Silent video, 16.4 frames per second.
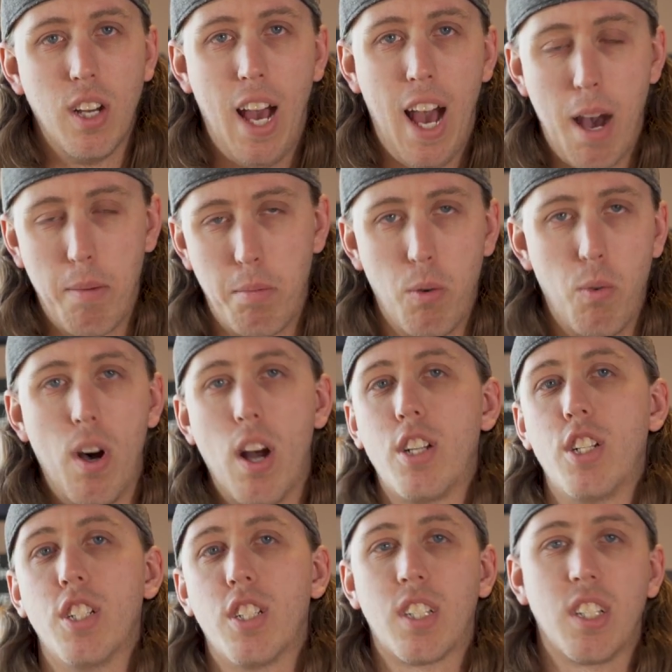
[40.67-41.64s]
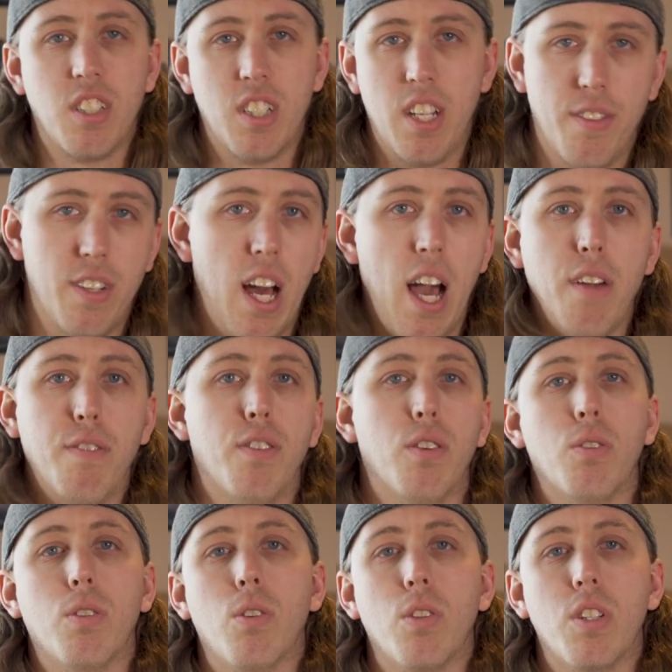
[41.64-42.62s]
Apple Watches because they have an
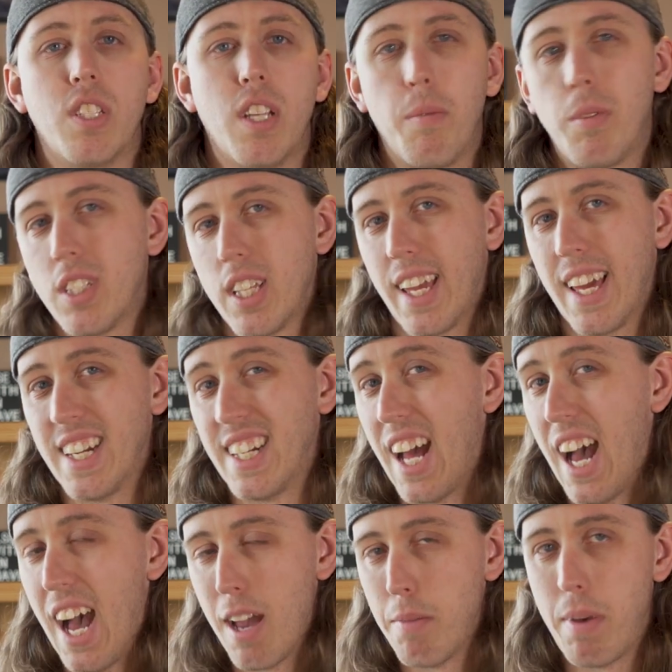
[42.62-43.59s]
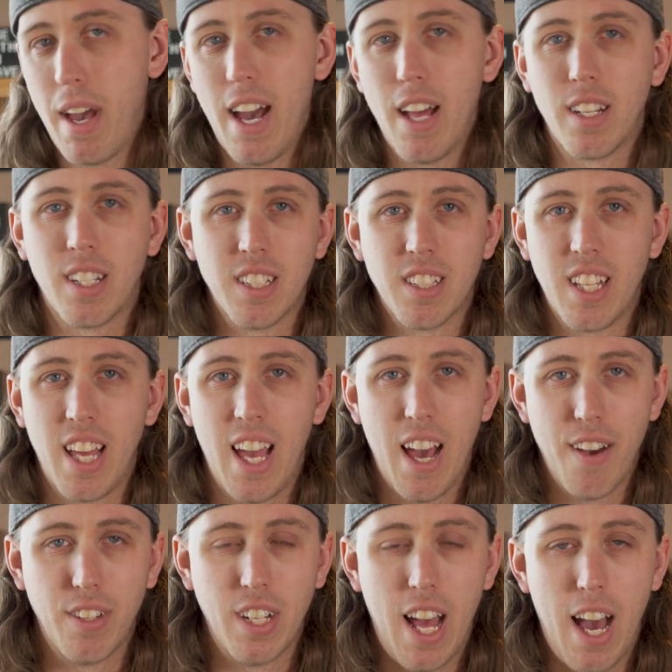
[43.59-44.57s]
iPhone, or the same reason they get an iPad because they
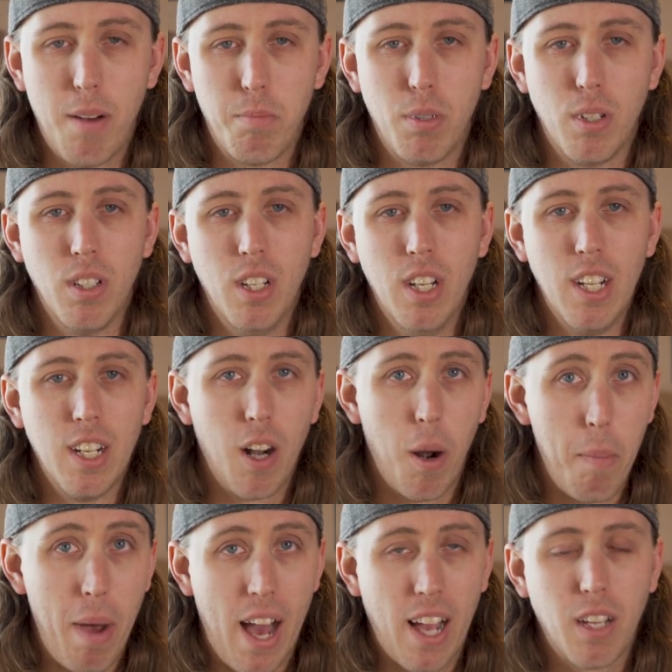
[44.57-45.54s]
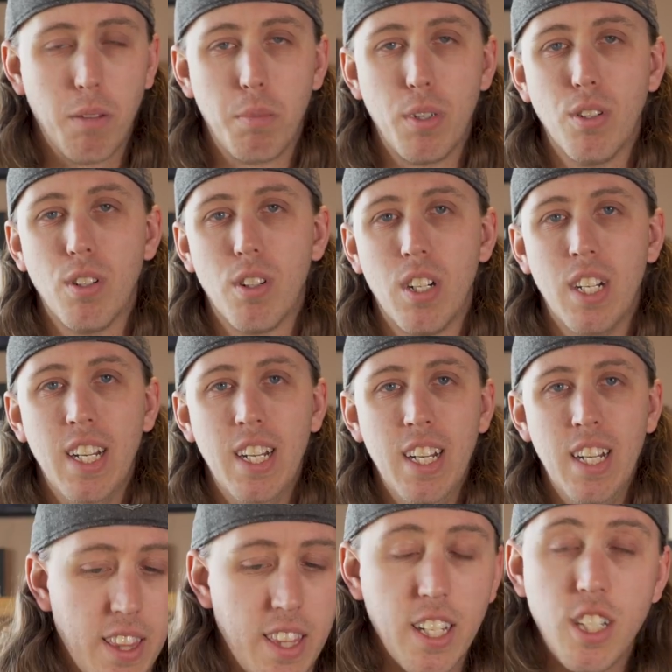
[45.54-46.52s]
have an Apple or a Mac computer.
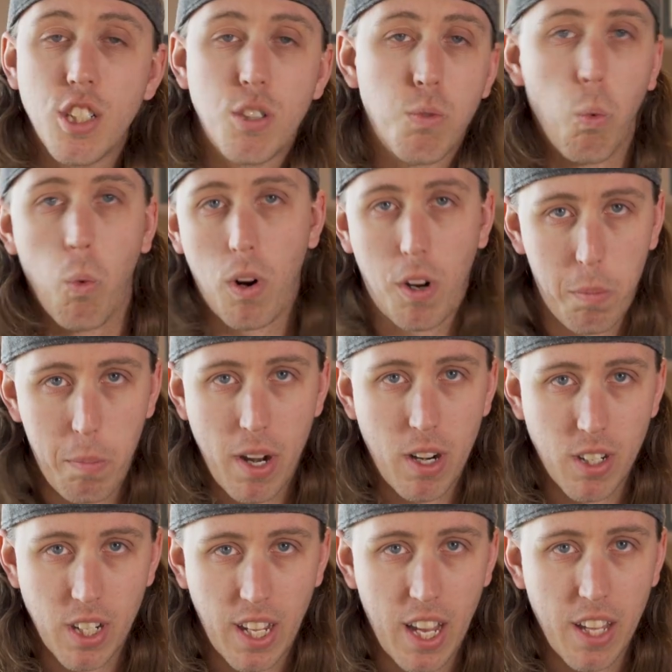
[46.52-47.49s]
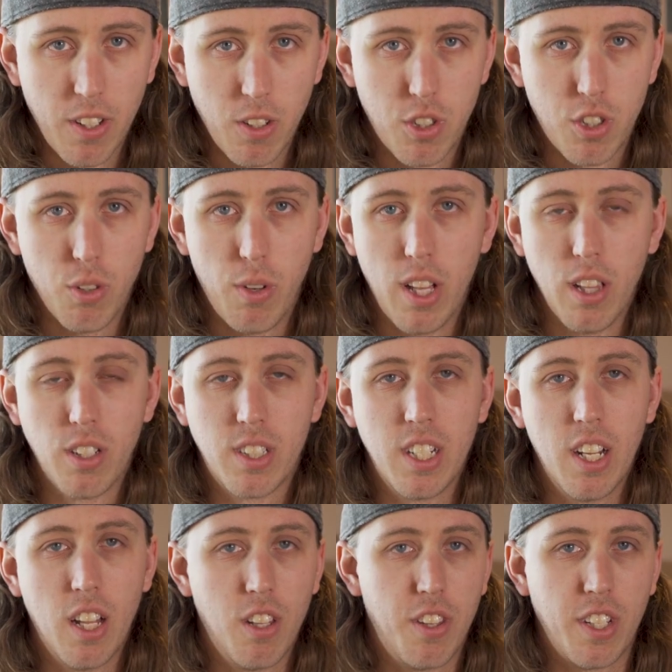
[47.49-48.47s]
They just work better together. So I looked
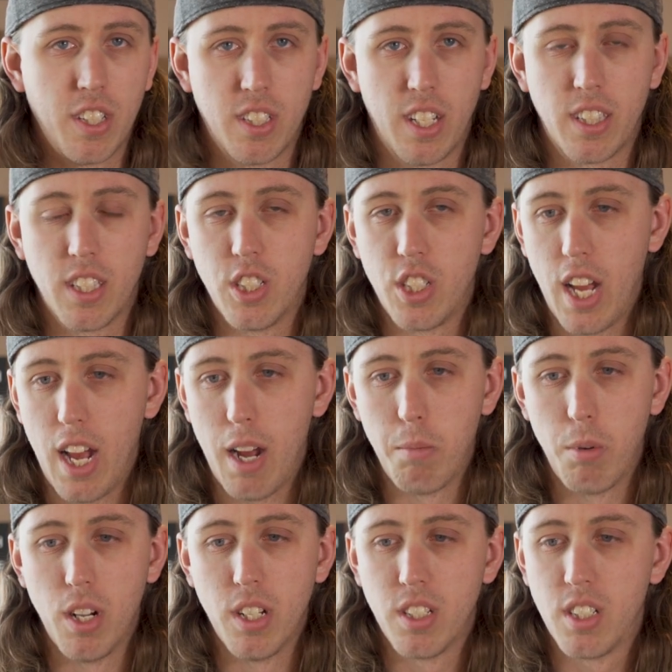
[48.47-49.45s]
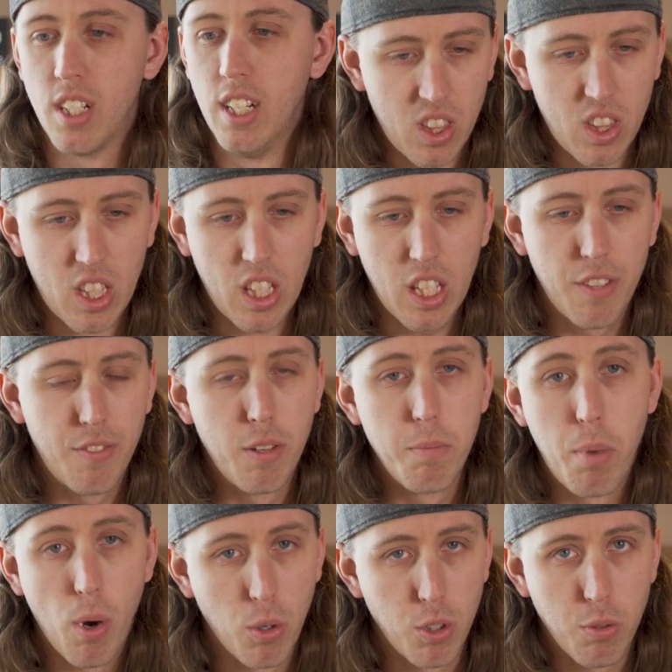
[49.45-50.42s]
at other things like the Jabras, even
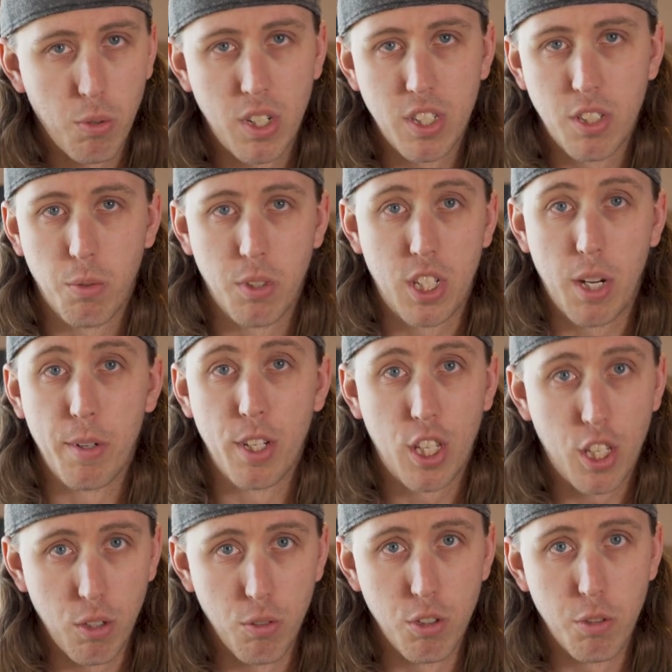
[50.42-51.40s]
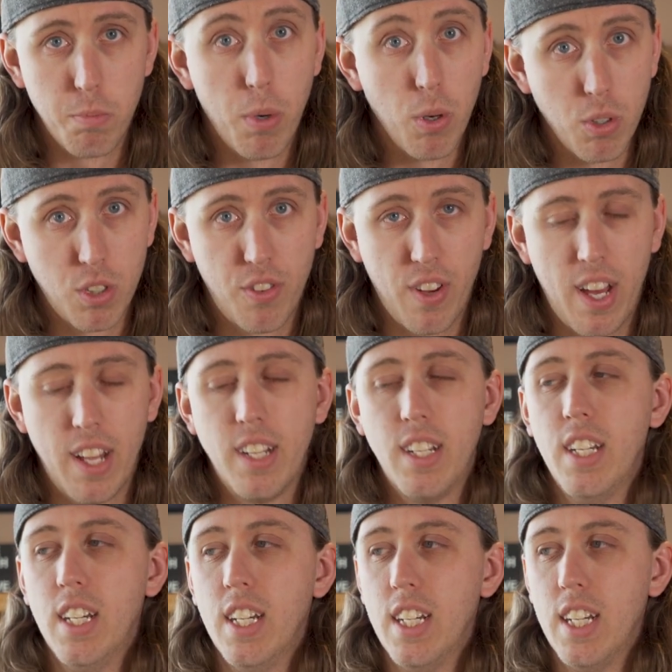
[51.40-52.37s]
Bose ones, which I'm a huge Bose fan.
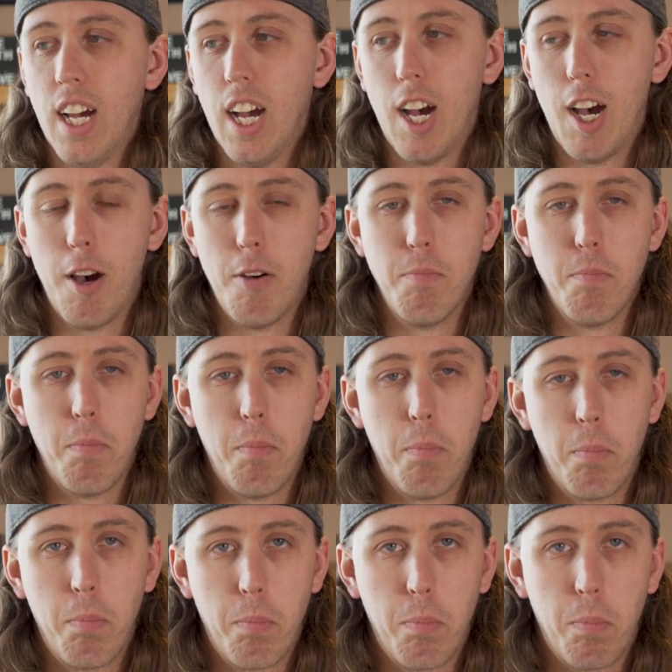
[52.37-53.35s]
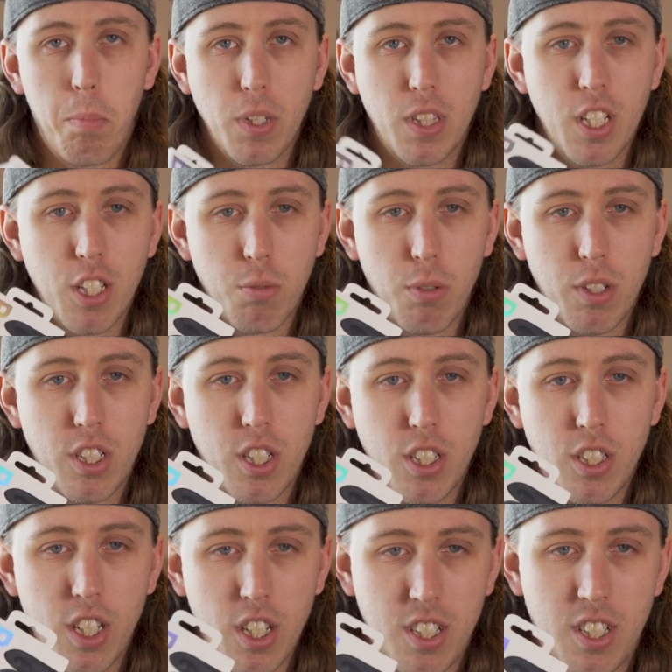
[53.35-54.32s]
But these ones
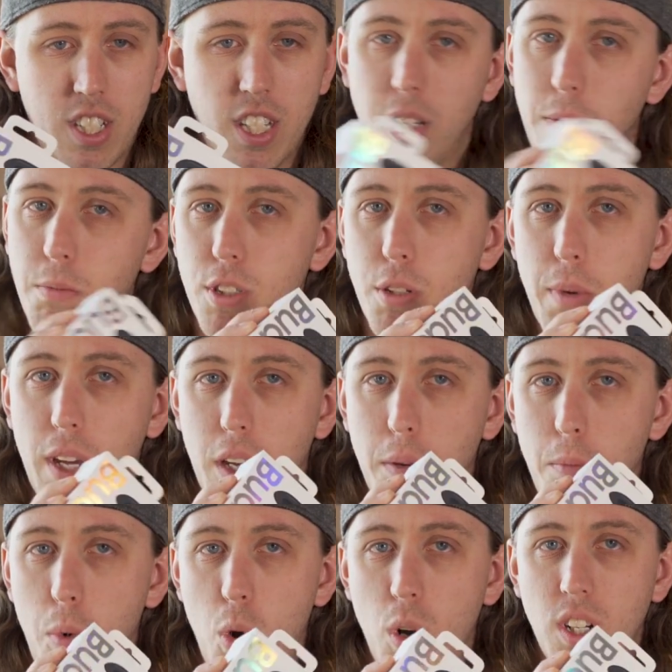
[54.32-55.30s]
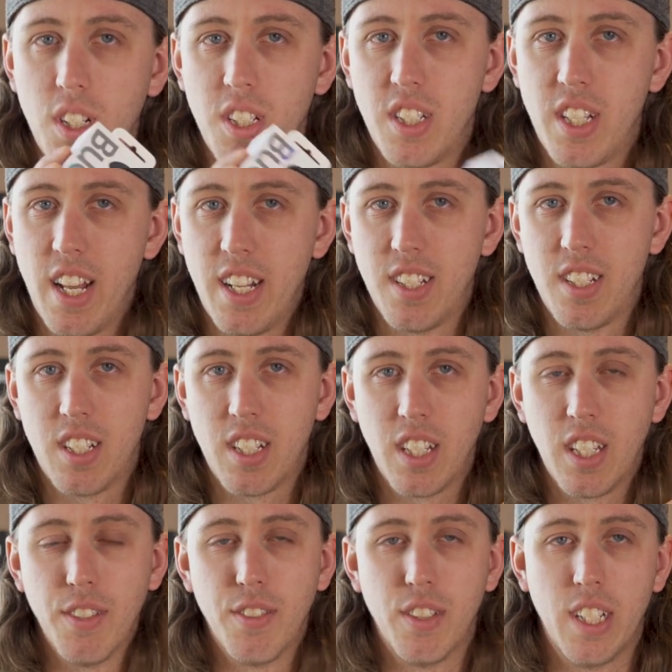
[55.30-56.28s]
just seem to make more sense
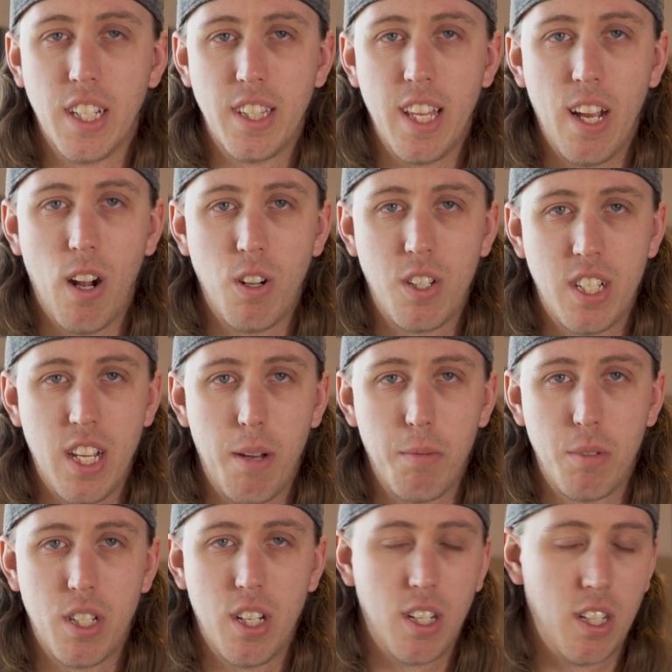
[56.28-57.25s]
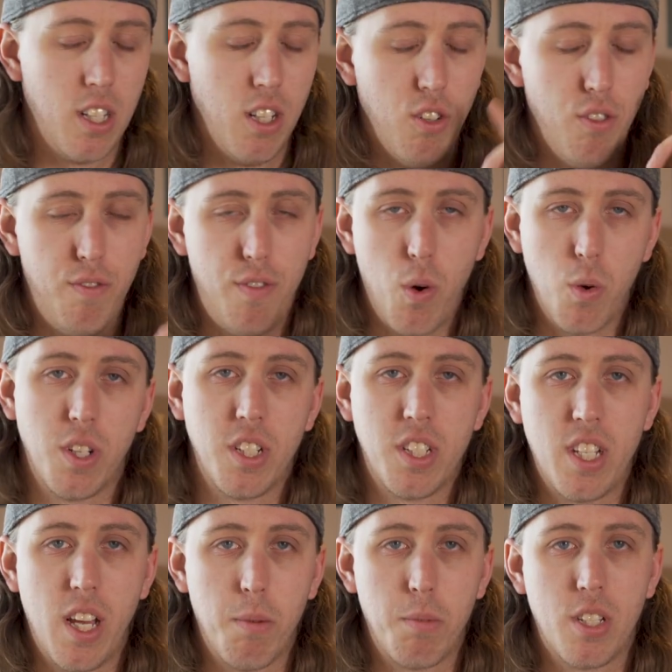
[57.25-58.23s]
given that they are Samsung, phone is
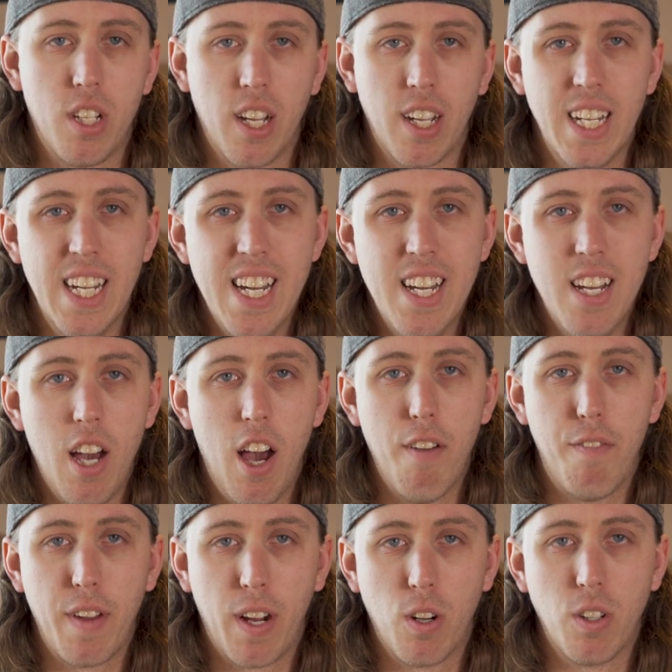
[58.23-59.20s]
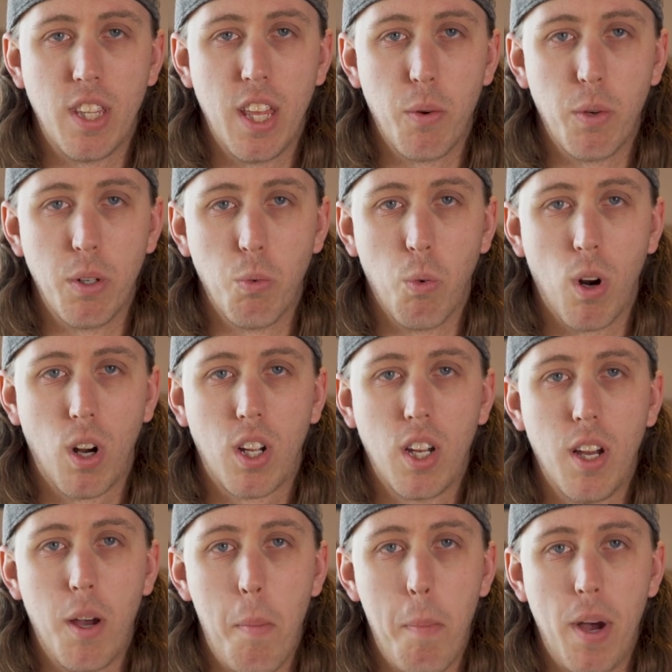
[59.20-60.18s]
Samsung. I figured they would
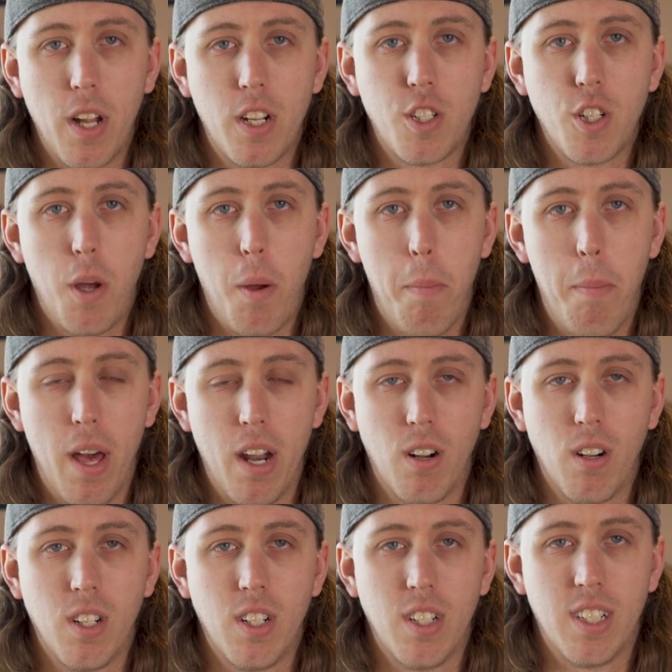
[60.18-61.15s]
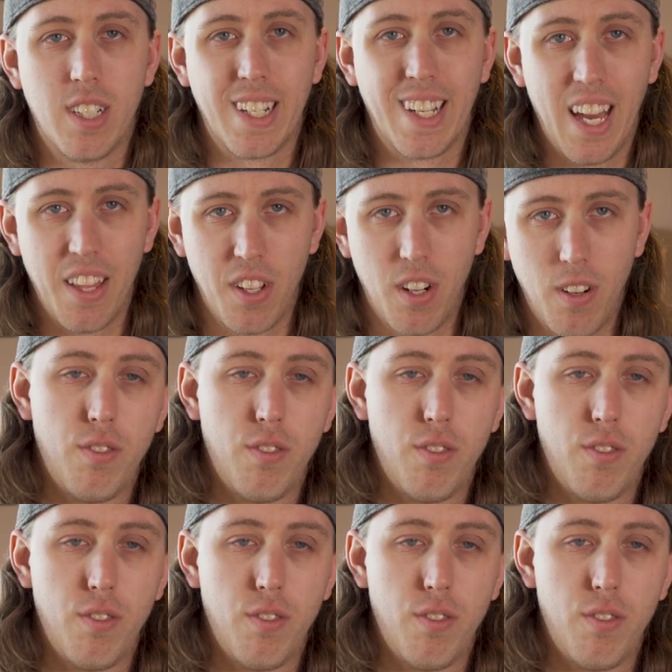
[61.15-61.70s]
work much better together.